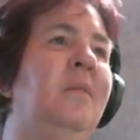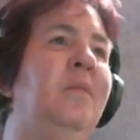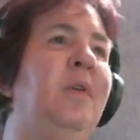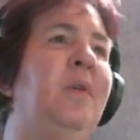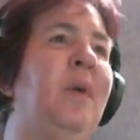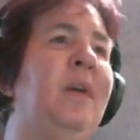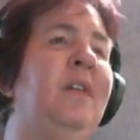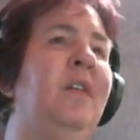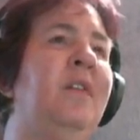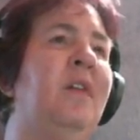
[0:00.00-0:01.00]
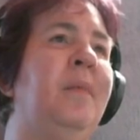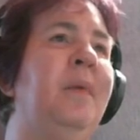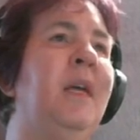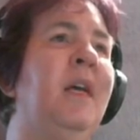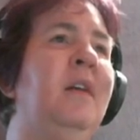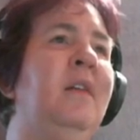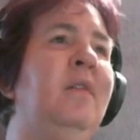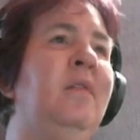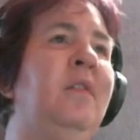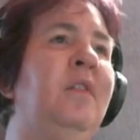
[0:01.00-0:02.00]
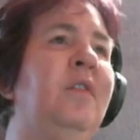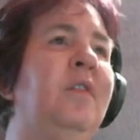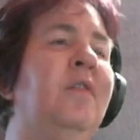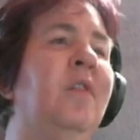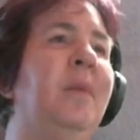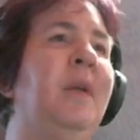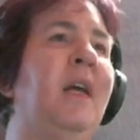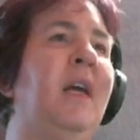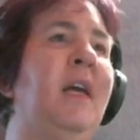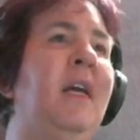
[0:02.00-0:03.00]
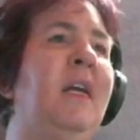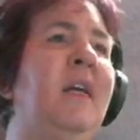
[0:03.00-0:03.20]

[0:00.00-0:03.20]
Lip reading: Bring white to the top again, using formula A.